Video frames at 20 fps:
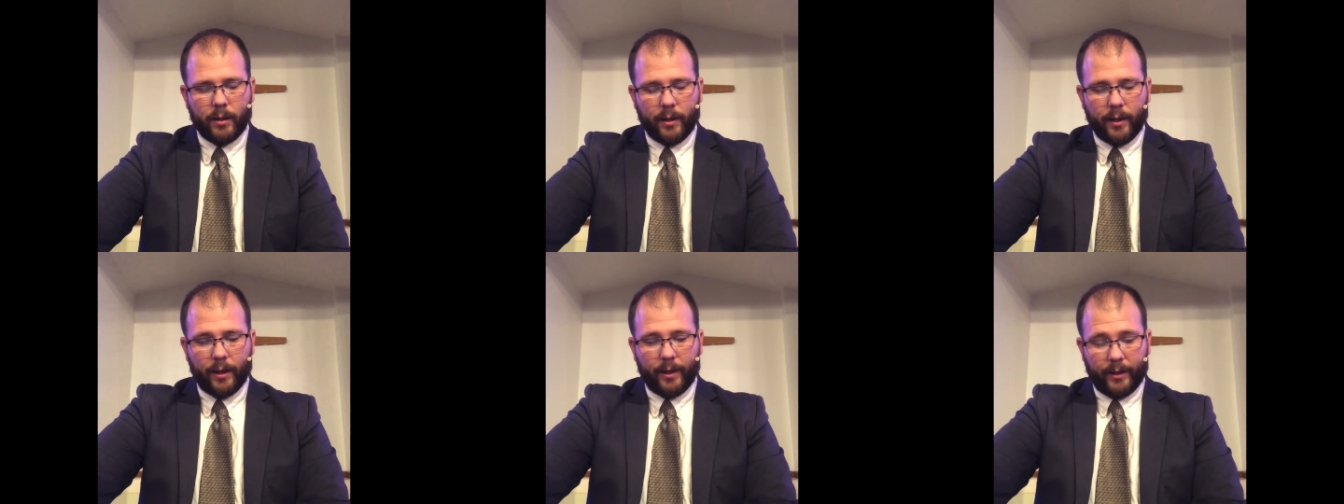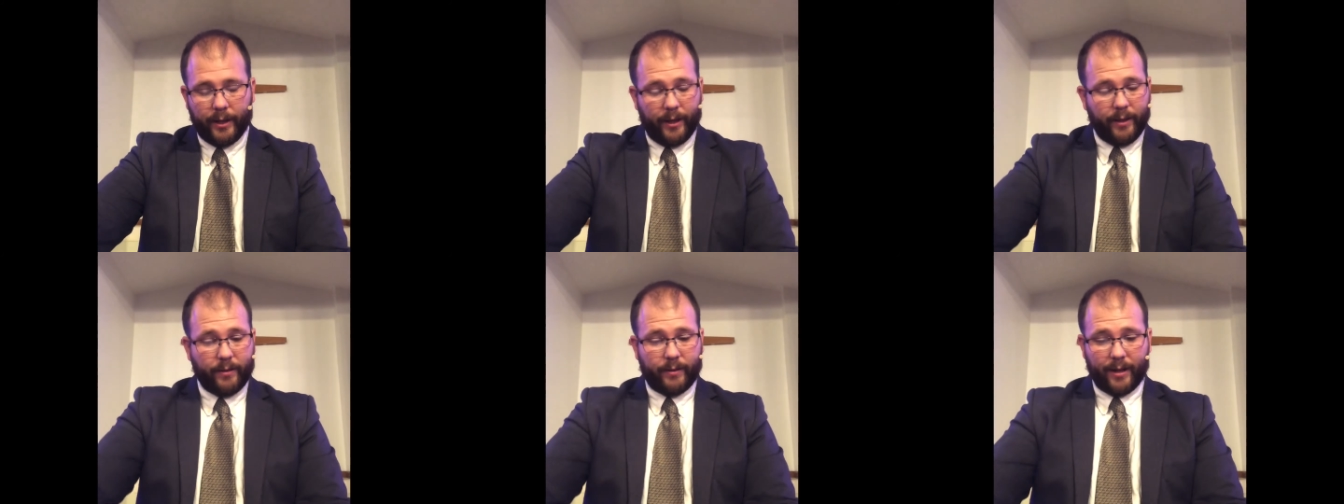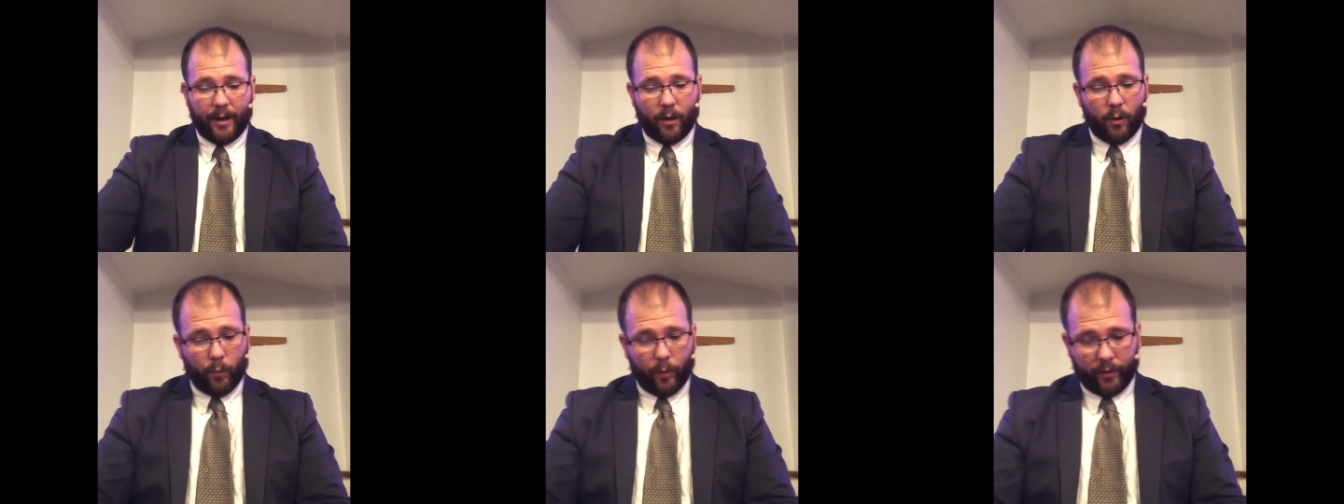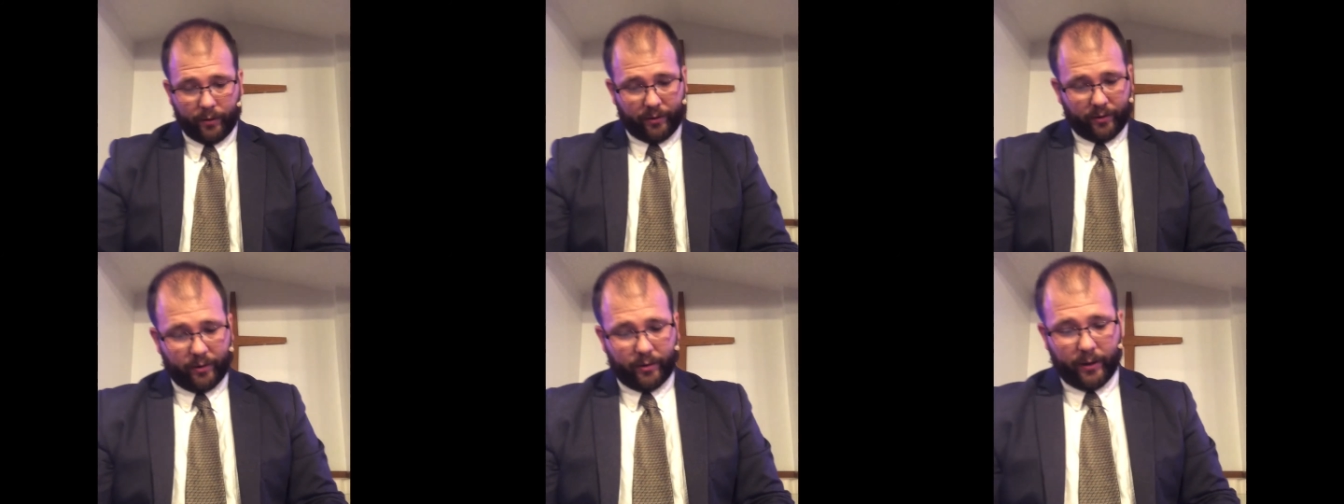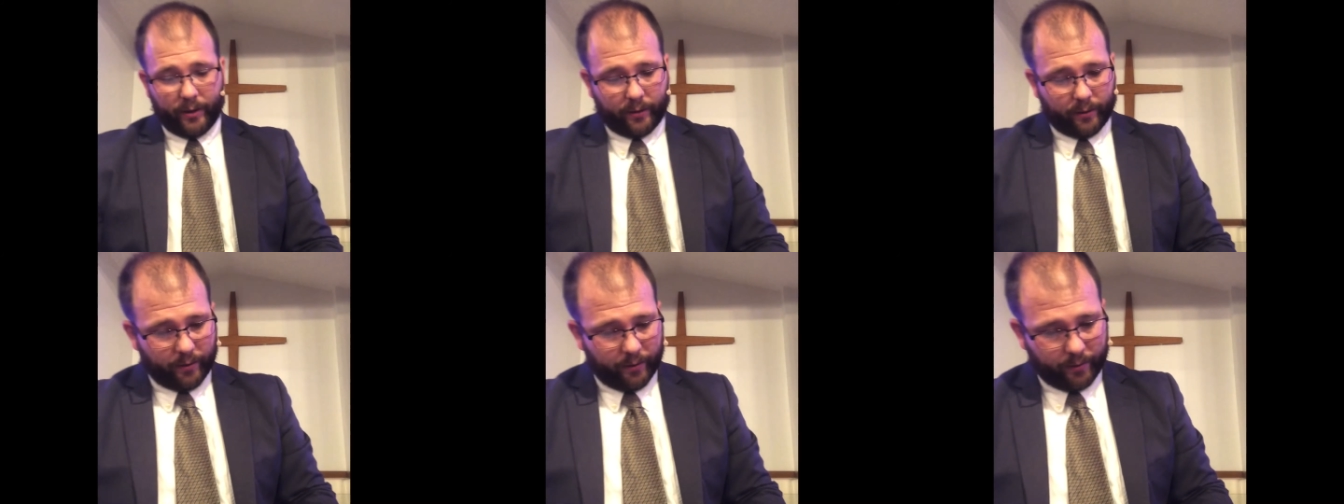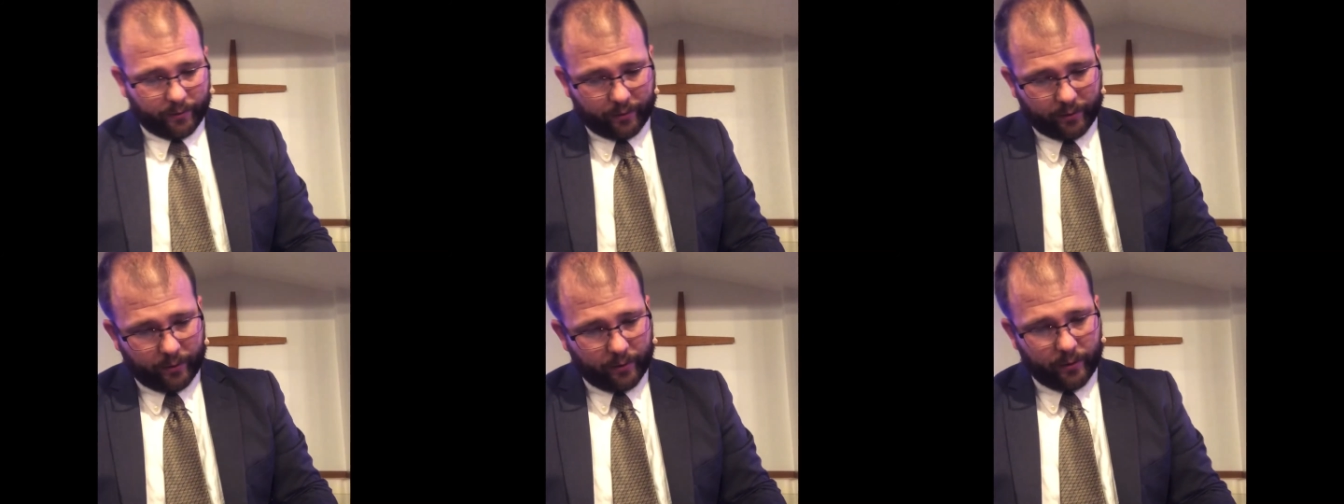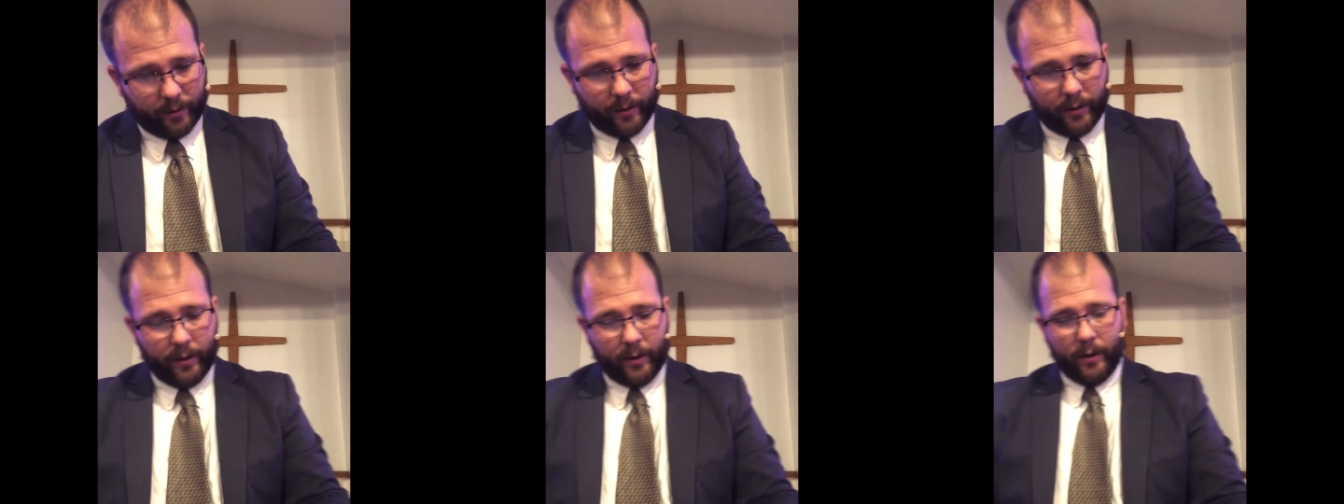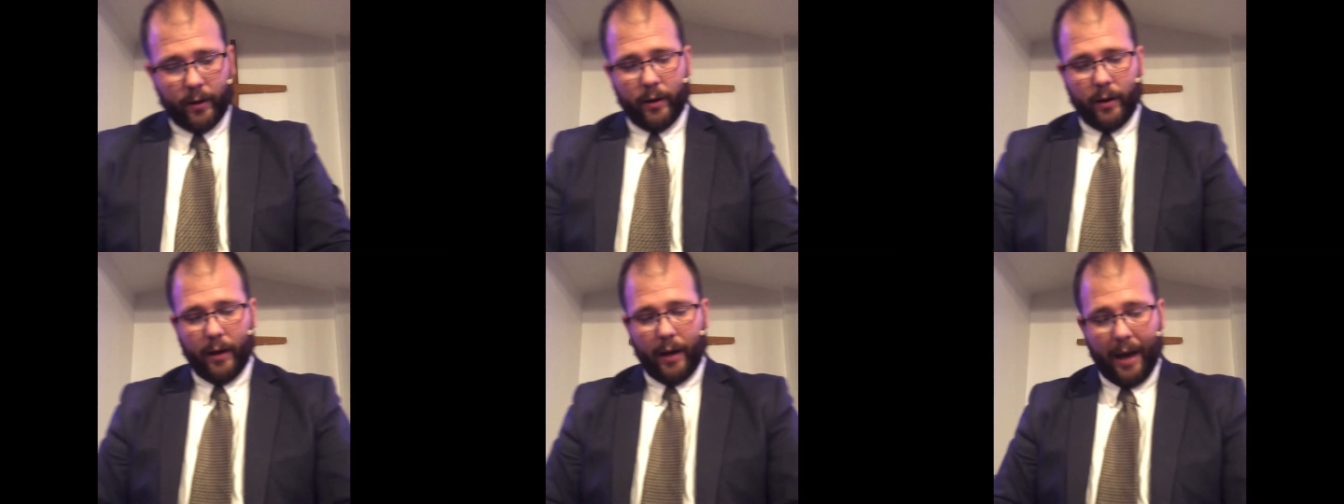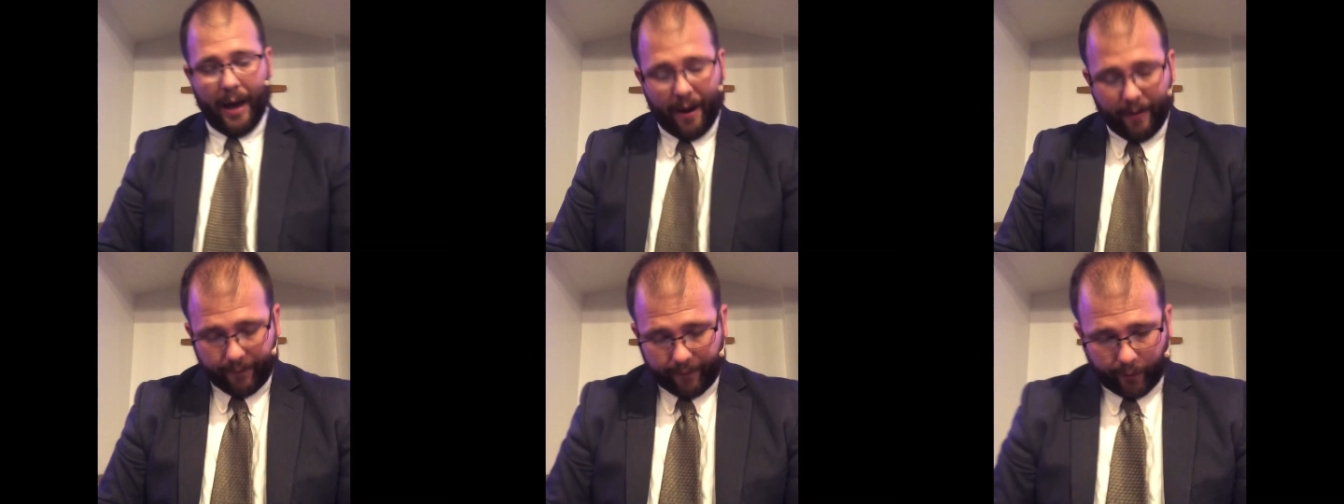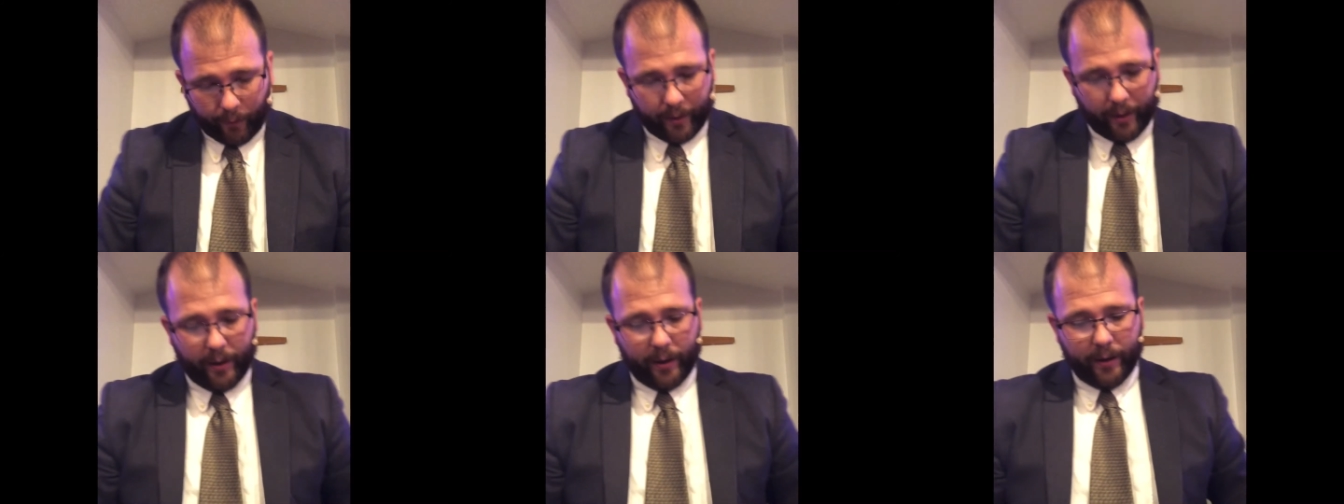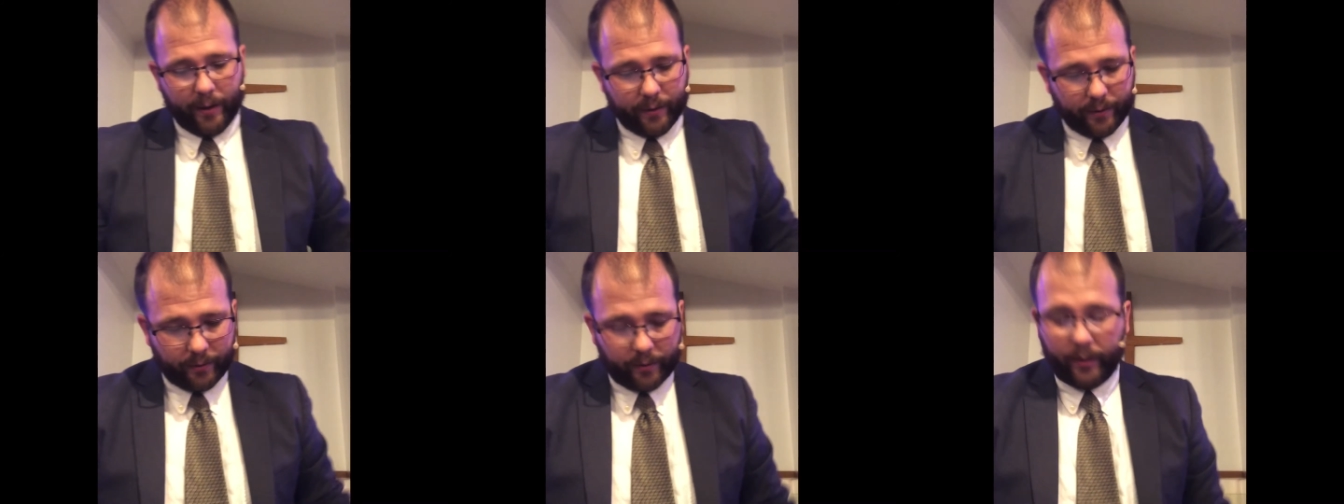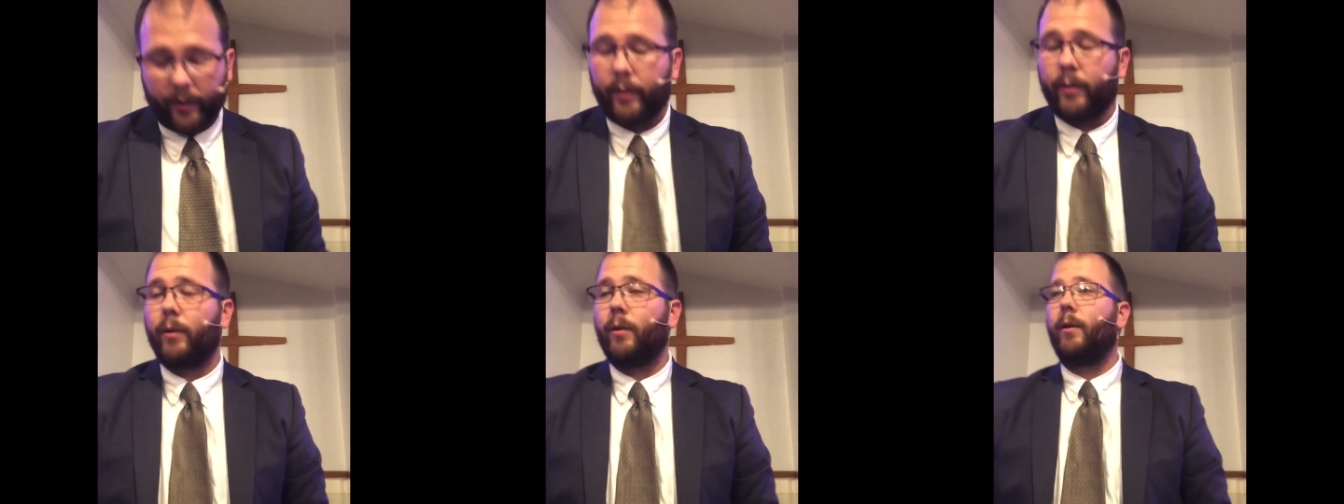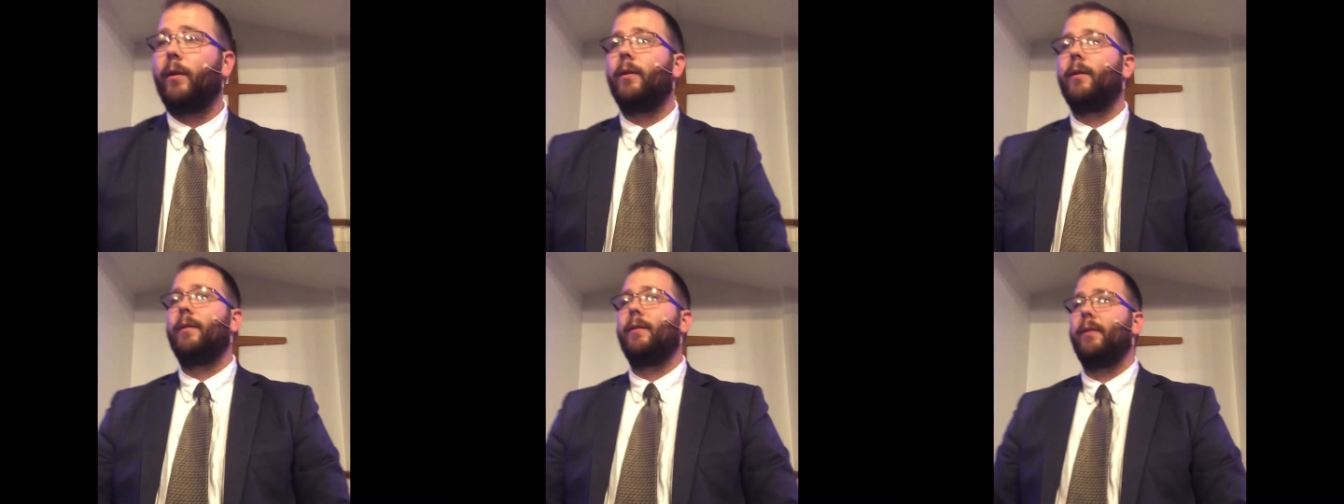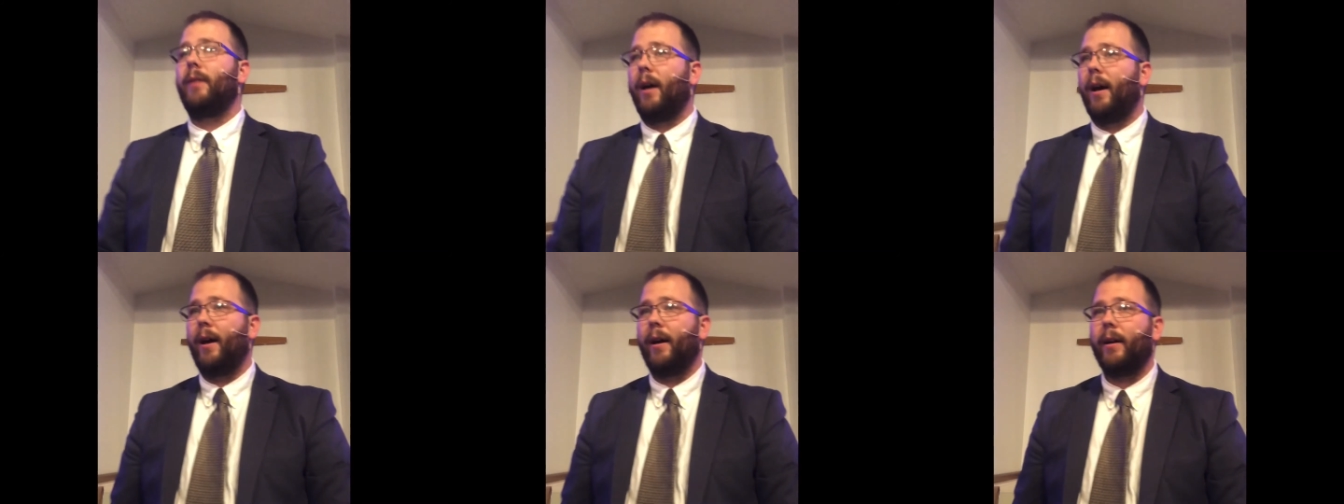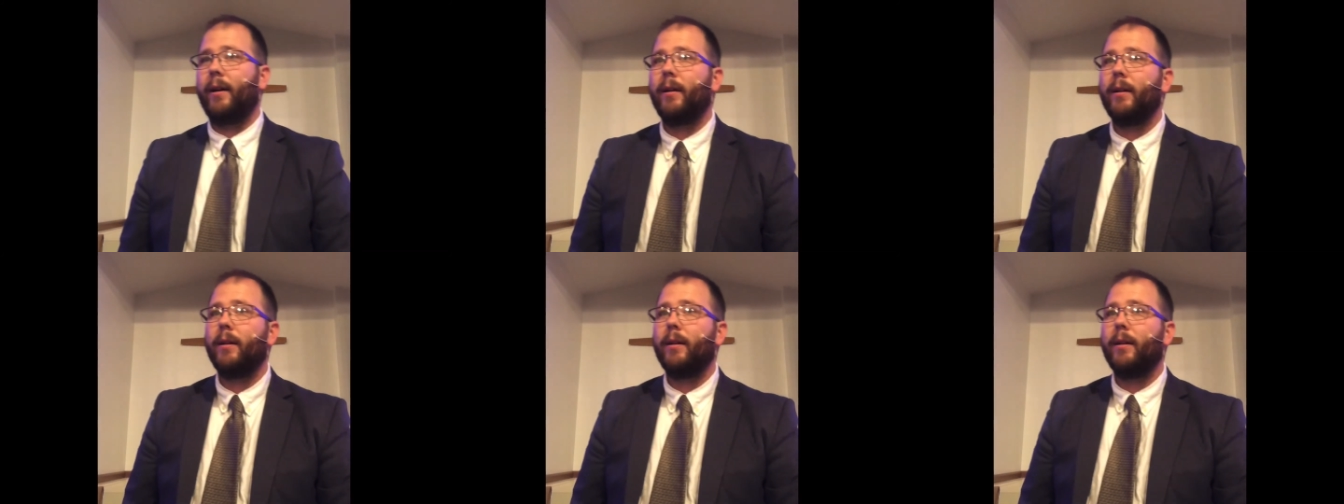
And he dealt with sickness every single day.